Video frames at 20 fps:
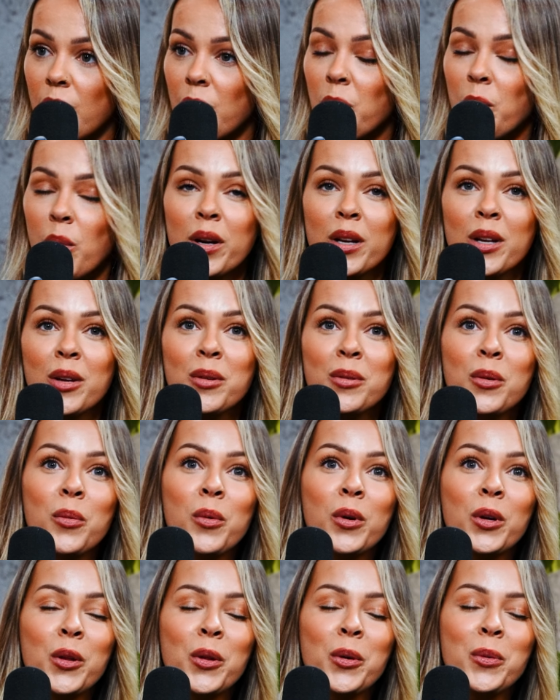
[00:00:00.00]
What
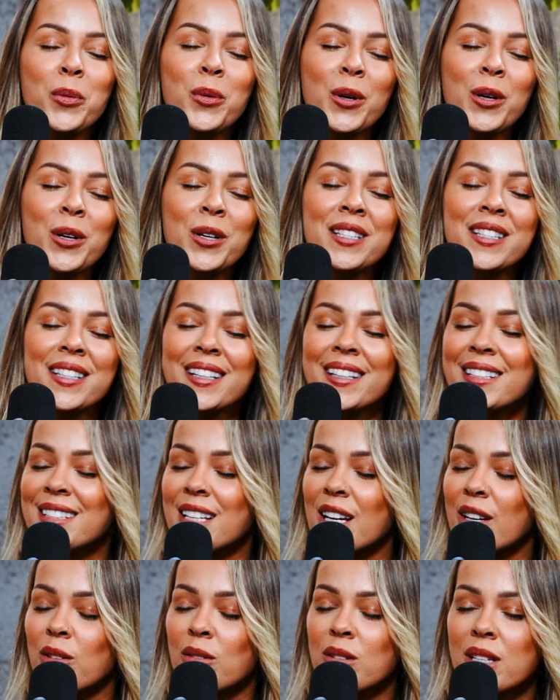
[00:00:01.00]
are the worst things
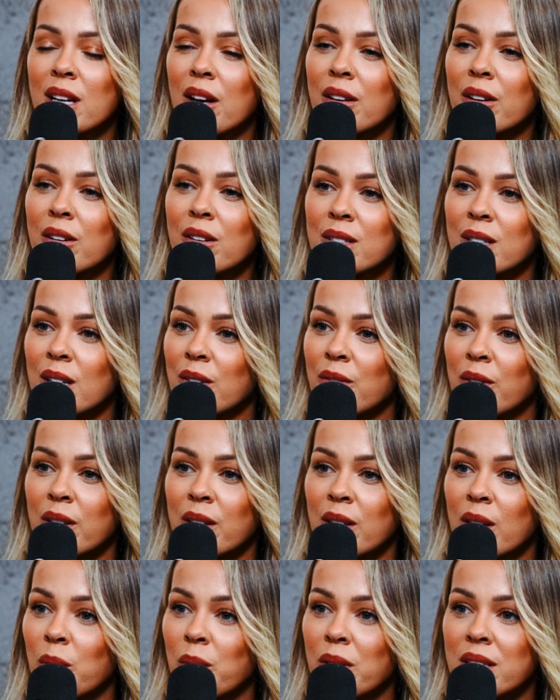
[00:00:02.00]
that you tell yourself when
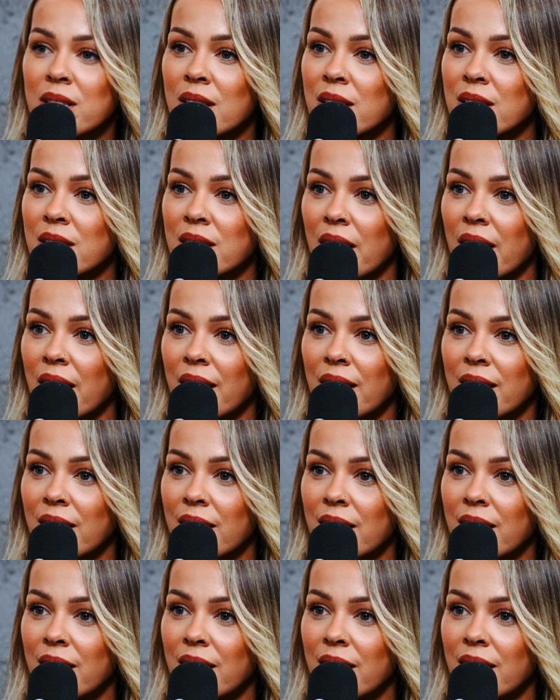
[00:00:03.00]
no one's listening?